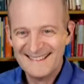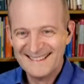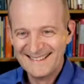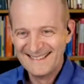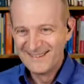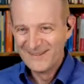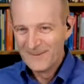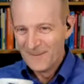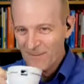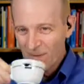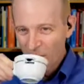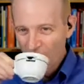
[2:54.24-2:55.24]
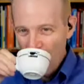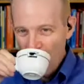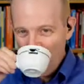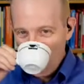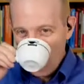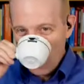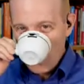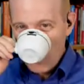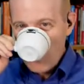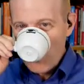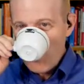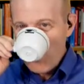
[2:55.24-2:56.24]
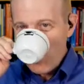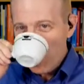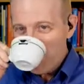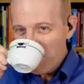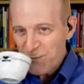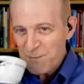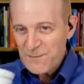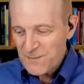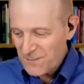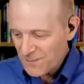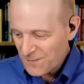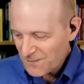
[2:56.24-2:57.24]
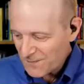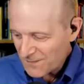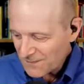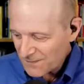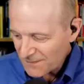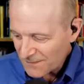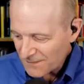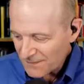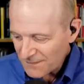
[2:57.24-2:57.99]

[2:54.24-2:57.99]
(not speaking)